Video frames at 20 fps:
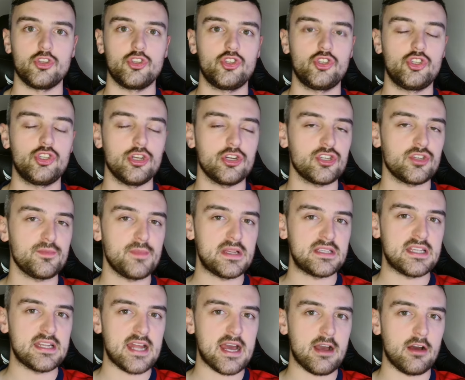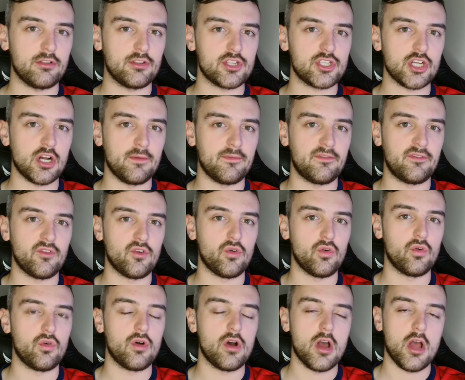Just missing out on the top
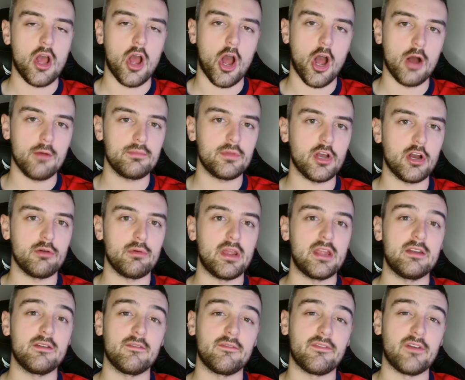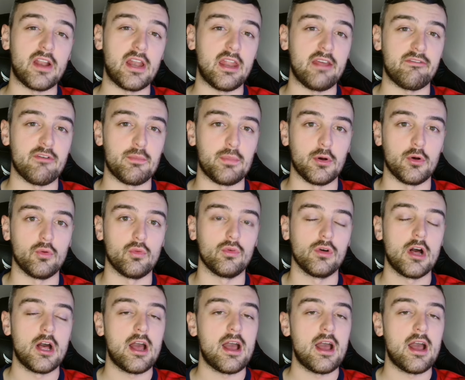4, I'm going for Liverpool.